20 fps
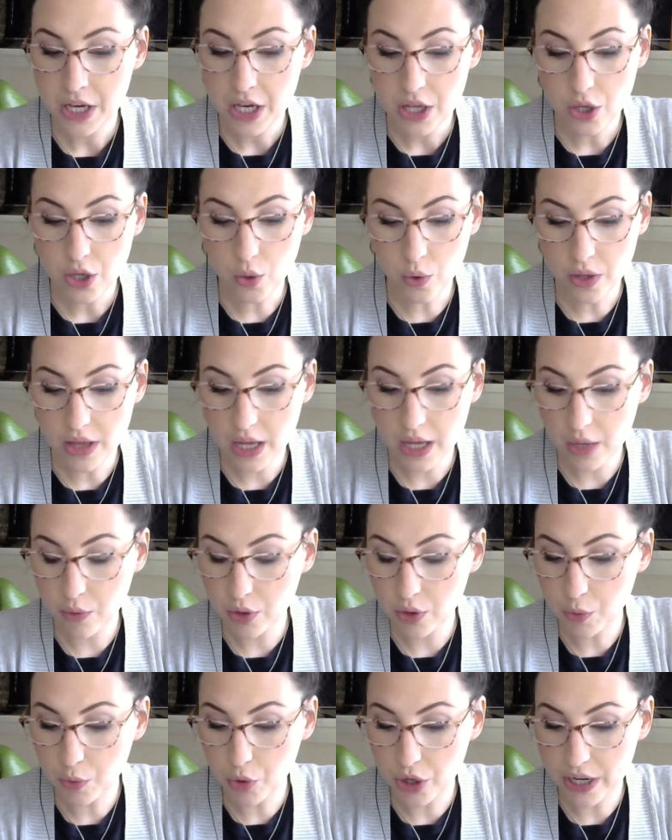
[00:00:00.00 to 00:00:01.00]
The only thing I wanted
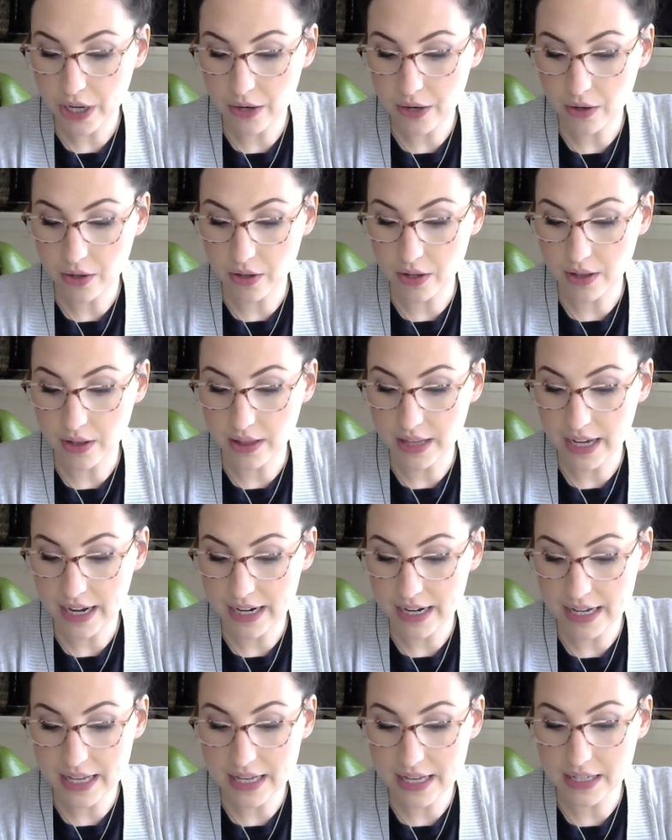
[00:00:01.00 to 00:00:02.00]
to point out other than that
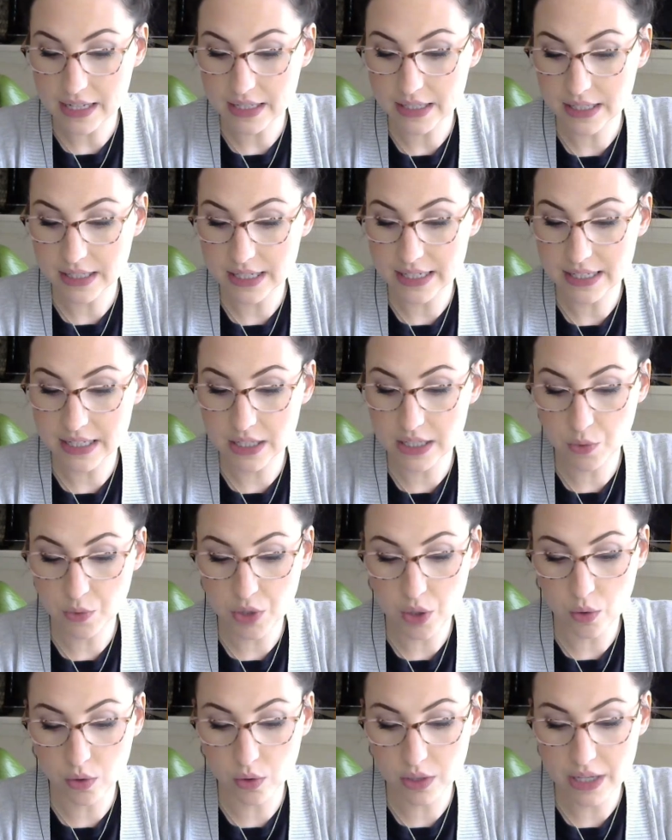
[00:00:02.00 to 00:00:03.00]
is, since we
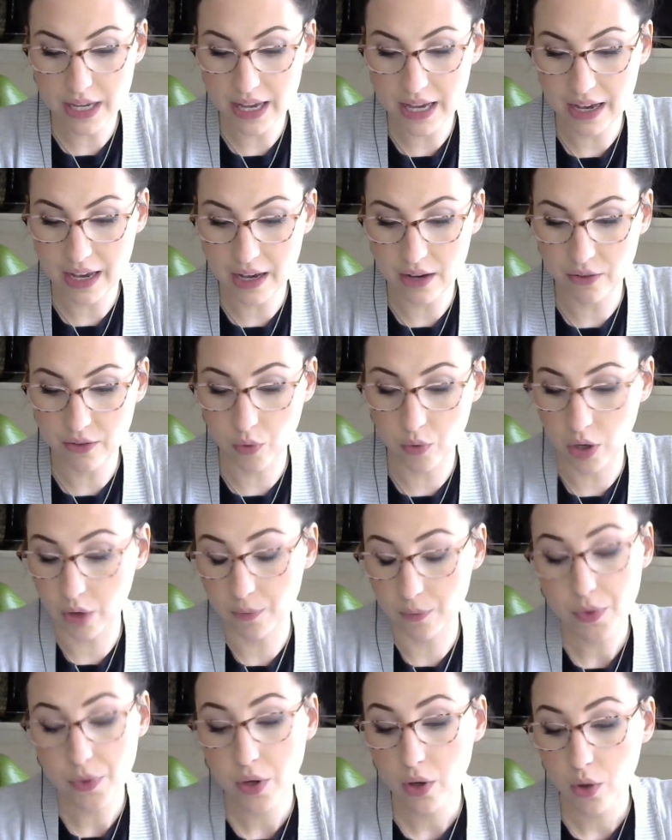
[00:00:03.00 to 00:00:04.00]
only have, well,
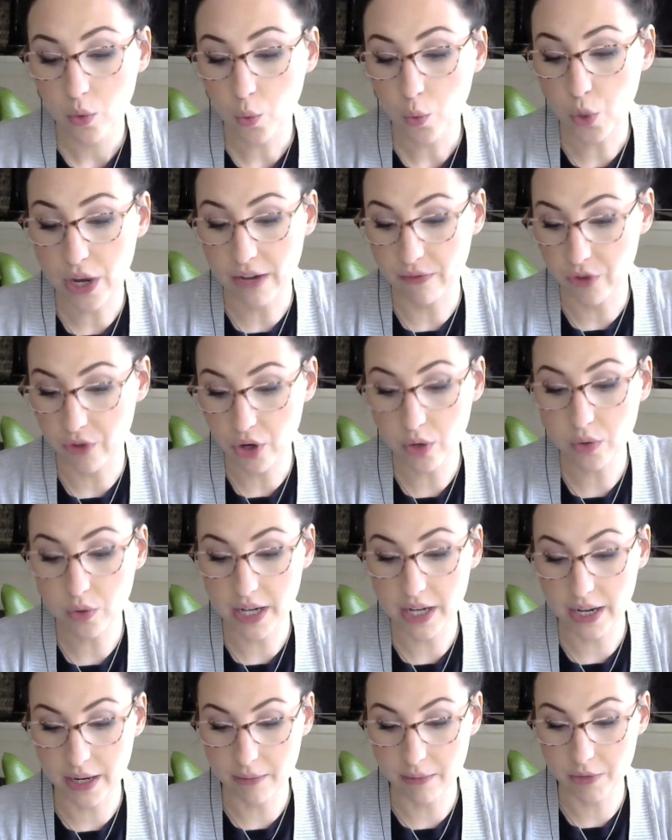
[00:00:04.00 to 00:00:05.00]
we have no
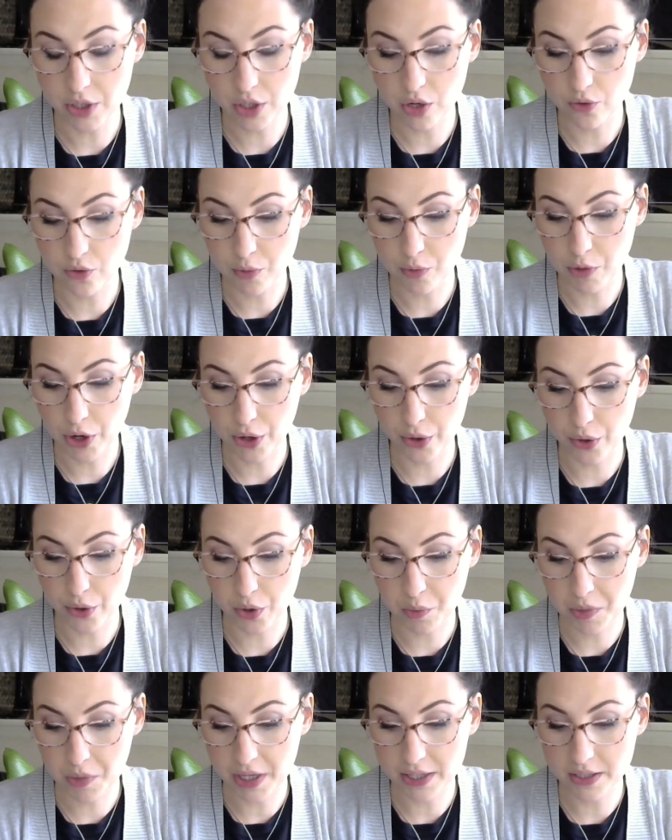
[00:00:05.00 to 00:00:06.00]
time to go from arco to
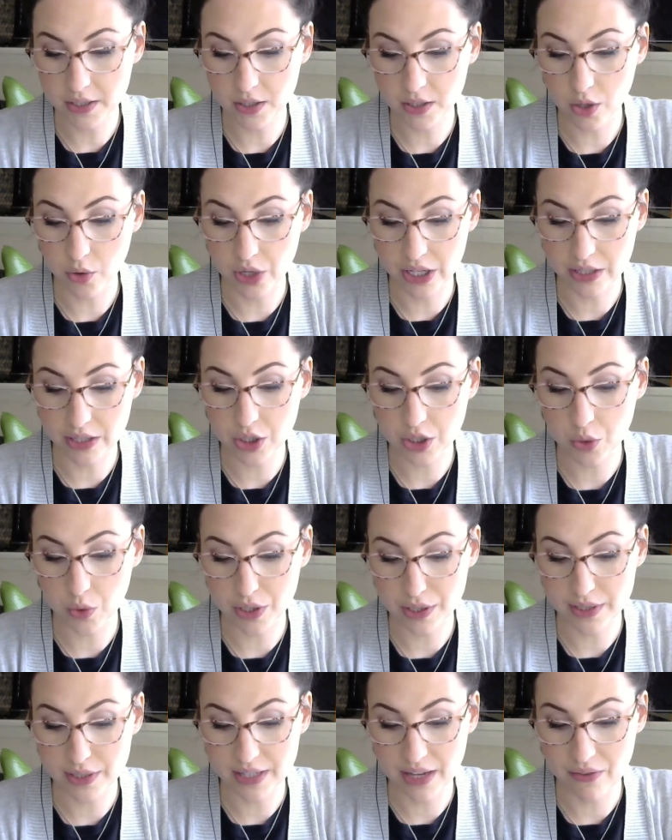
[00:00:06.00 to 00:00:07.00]
pizz going into
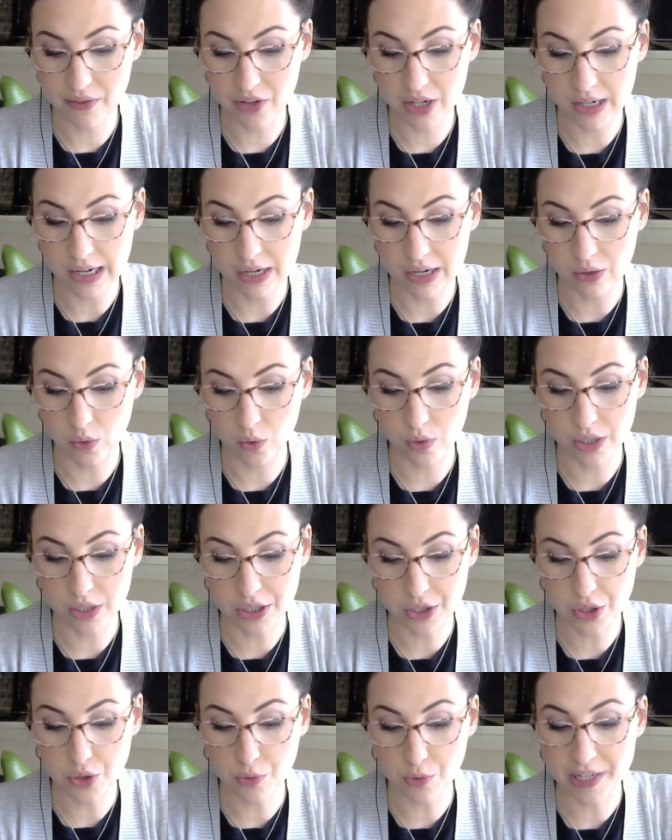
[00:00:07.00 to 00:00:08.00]
27 and only
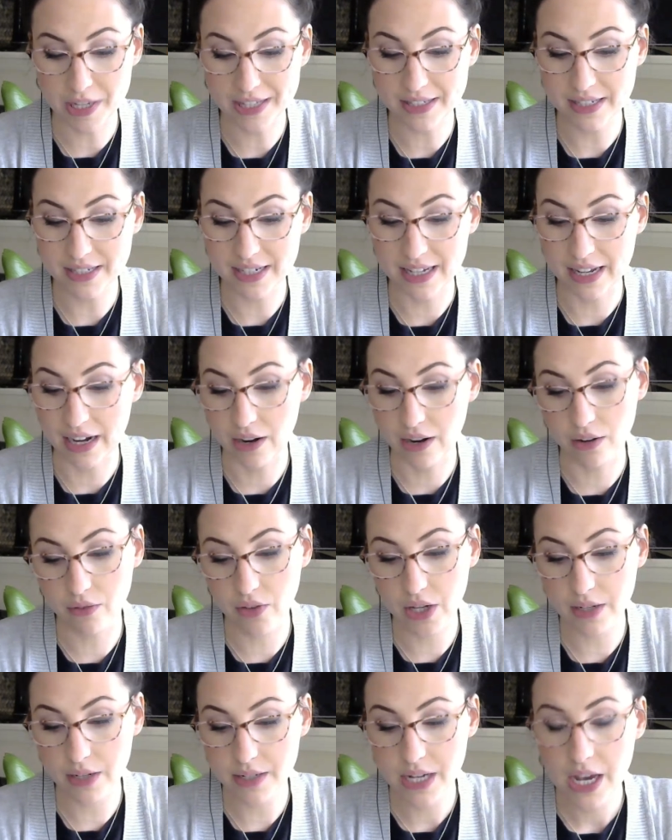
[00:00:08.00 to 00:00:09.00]
2 beats to get out of
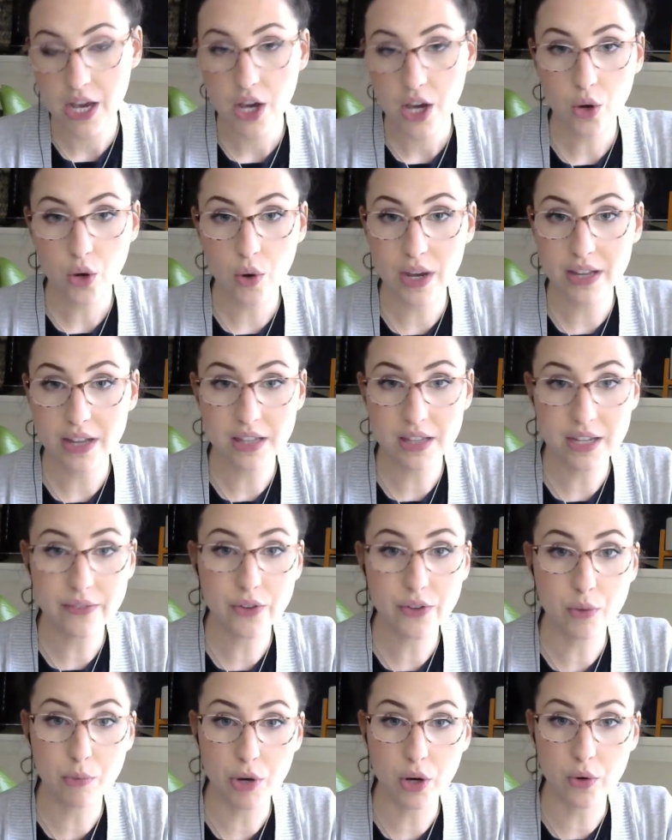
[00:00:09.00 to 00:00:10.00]
it, go ahead and leave
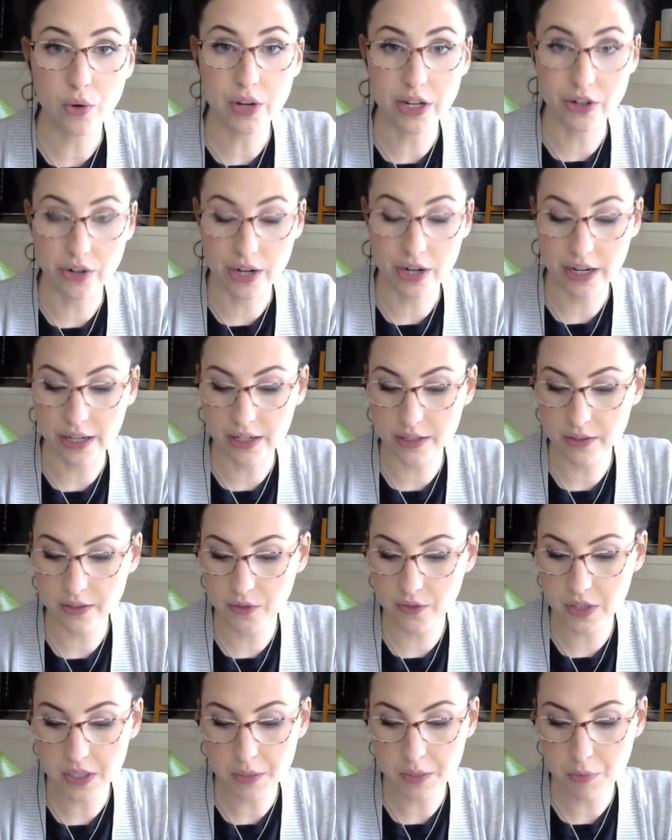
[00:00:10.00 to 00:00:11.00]
your bow in your hand
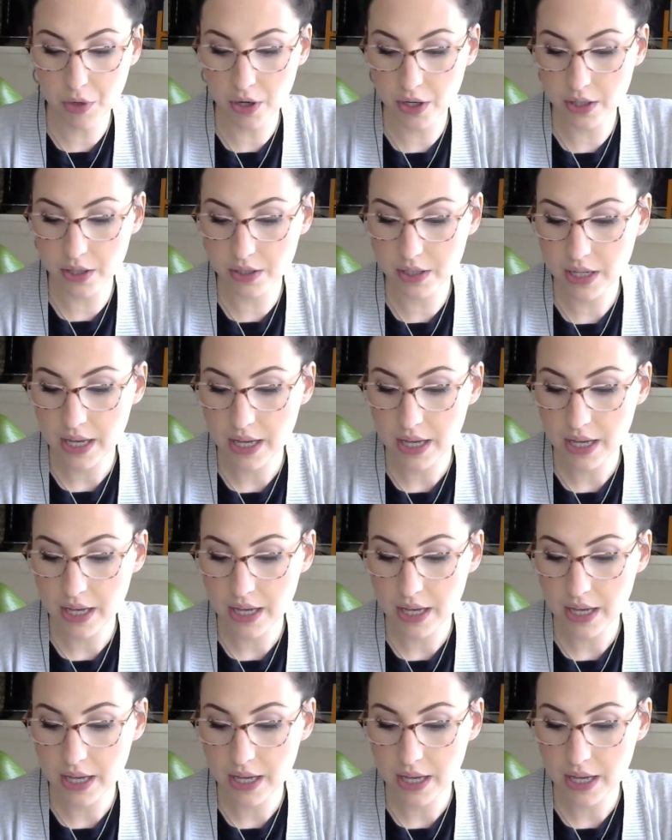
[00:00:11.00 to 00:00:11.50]
for this part.